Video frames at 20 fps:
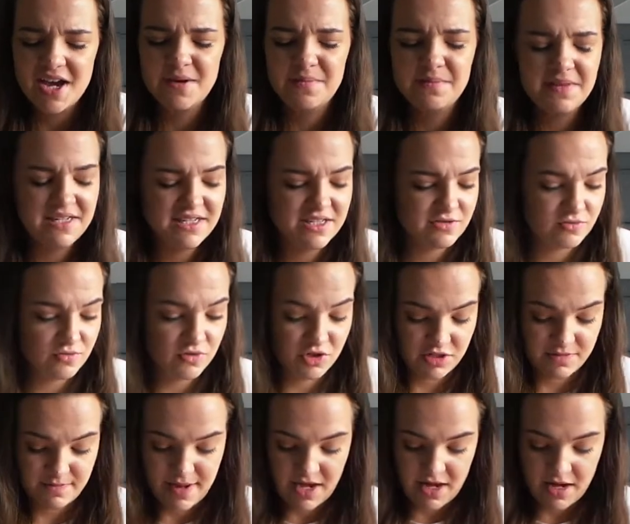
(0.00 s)
These are all
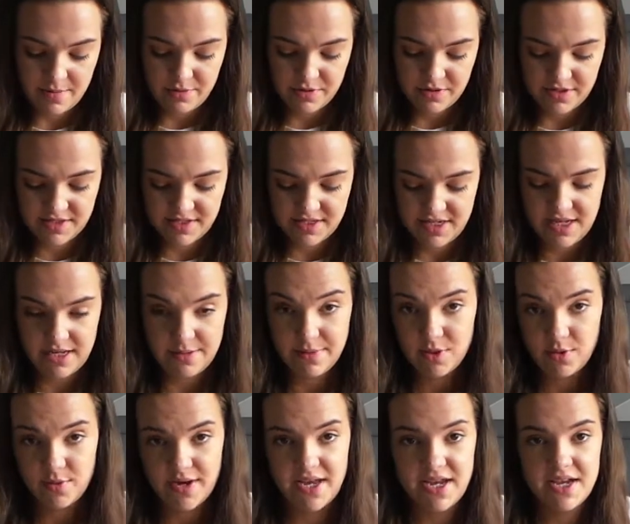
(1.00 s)
just makeup products in here, by
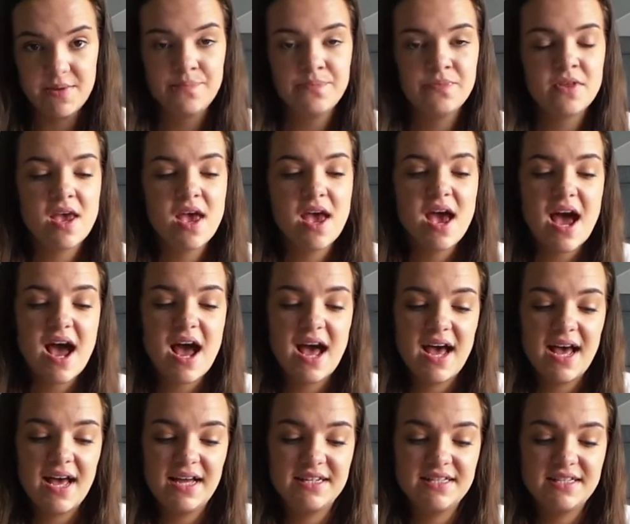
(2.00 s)
the way.
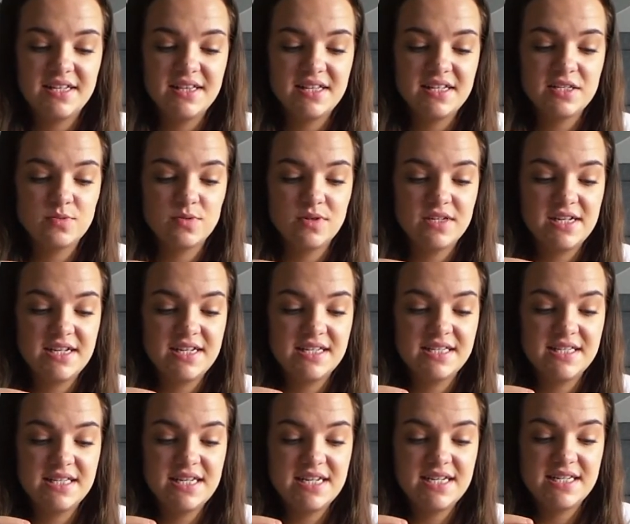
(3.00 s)
And this one
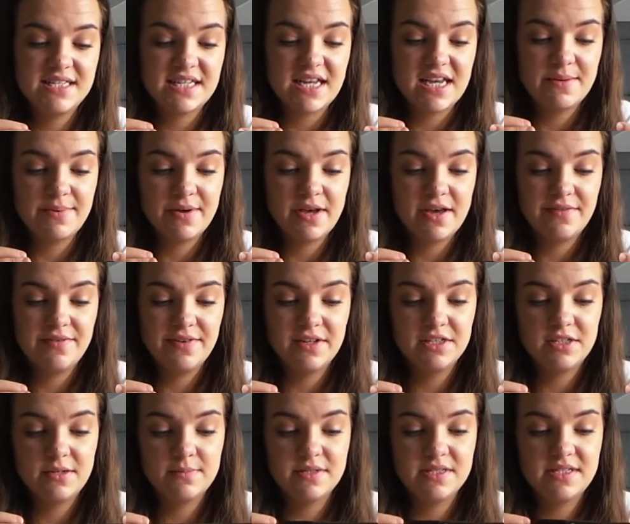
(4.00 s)
is the Stay Perfect
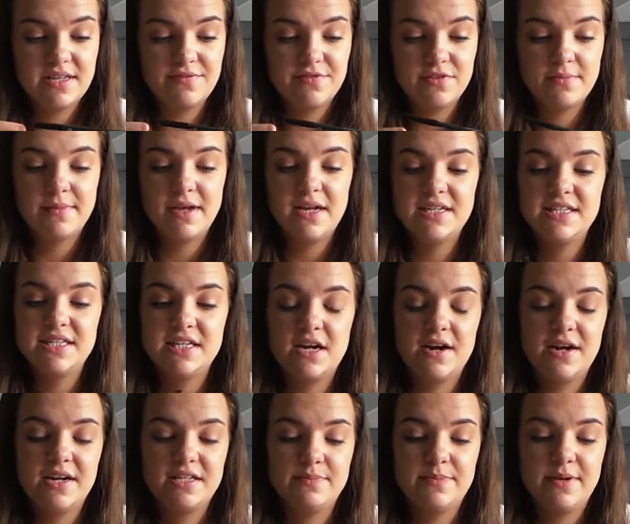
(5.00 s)
No. 7 Amazing
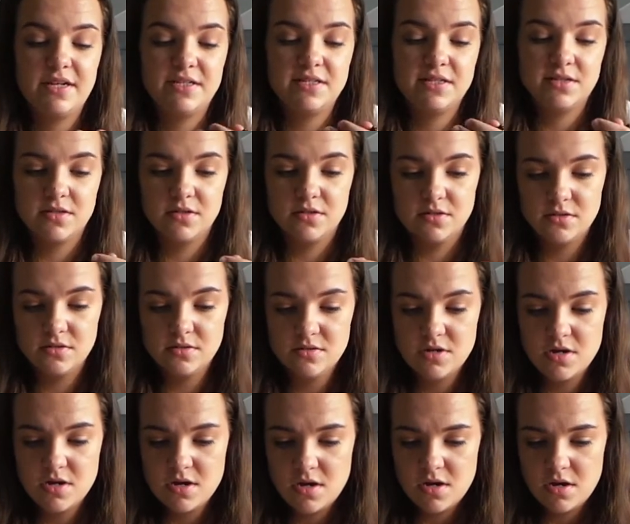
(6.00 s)
Eyes pencil.
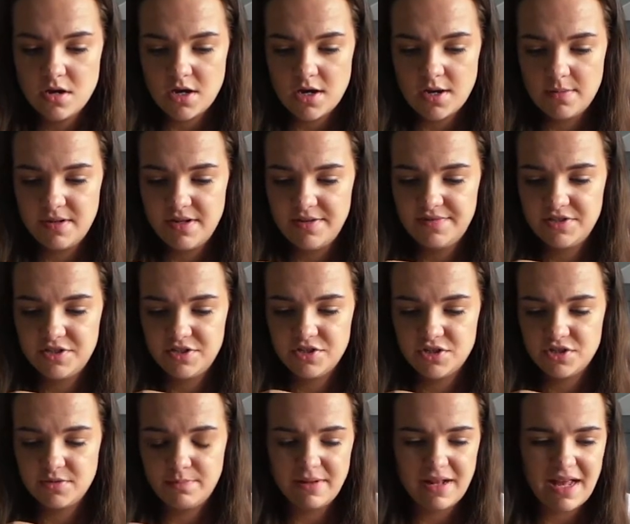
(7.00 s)
I believe it's
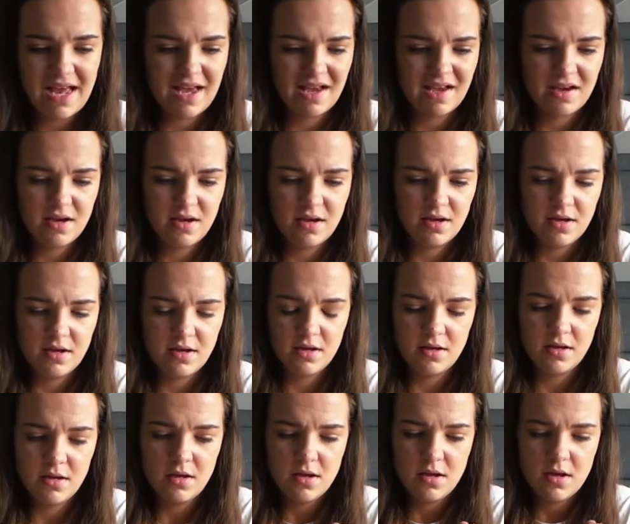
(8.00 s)
just a black
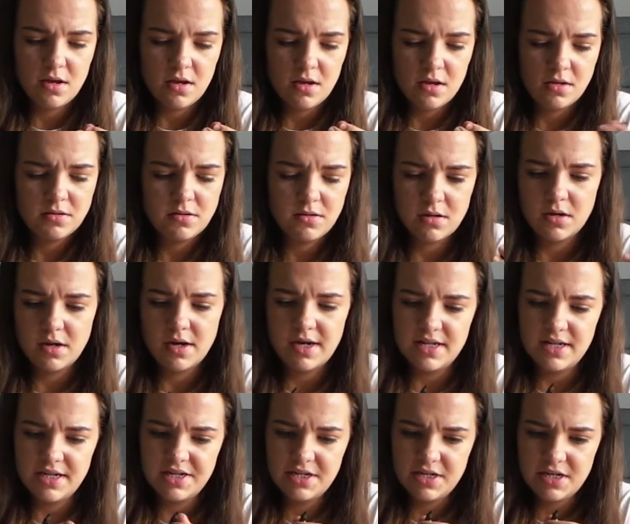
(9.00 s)

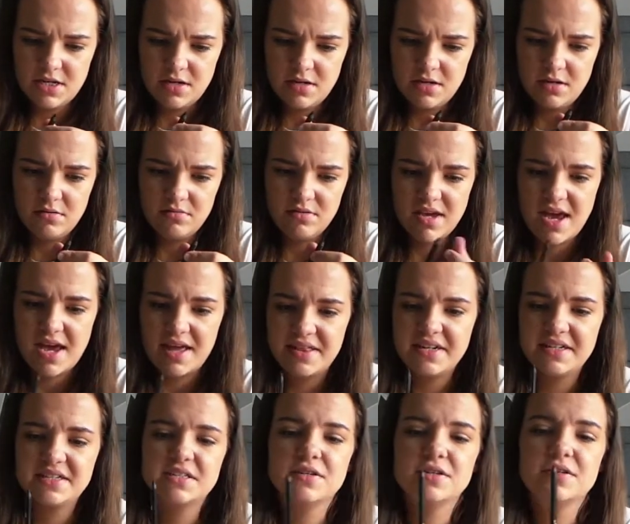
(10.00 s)
eyeliner. Yeah,
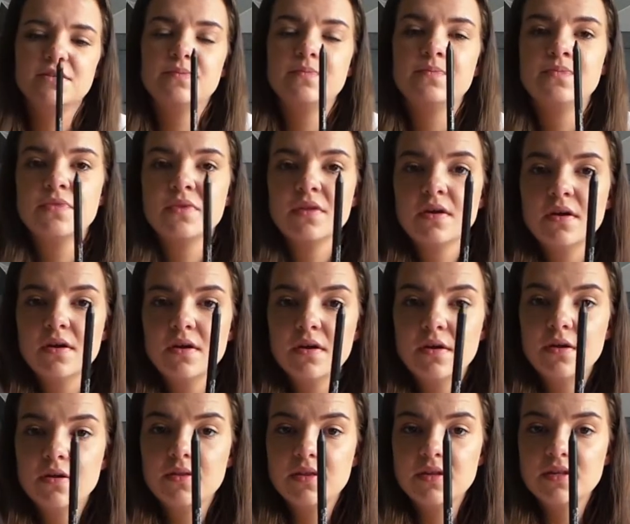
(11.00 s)
that's, so
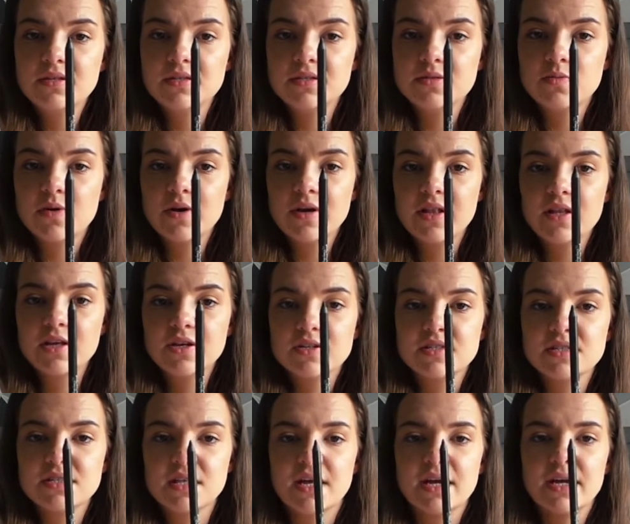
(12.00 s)
this is what it
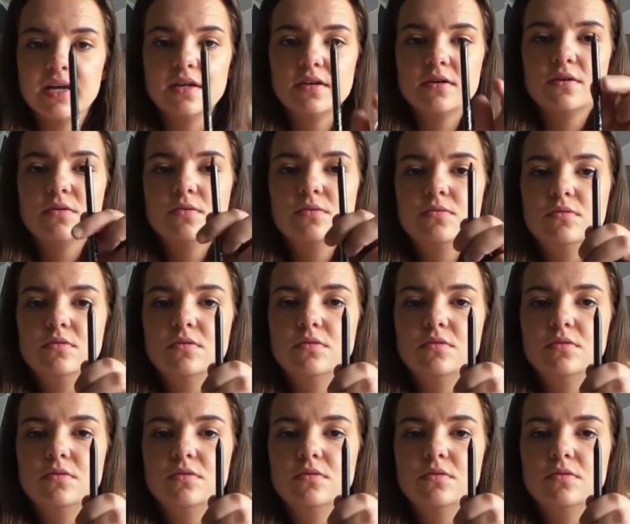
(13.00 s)
looks like. Oh,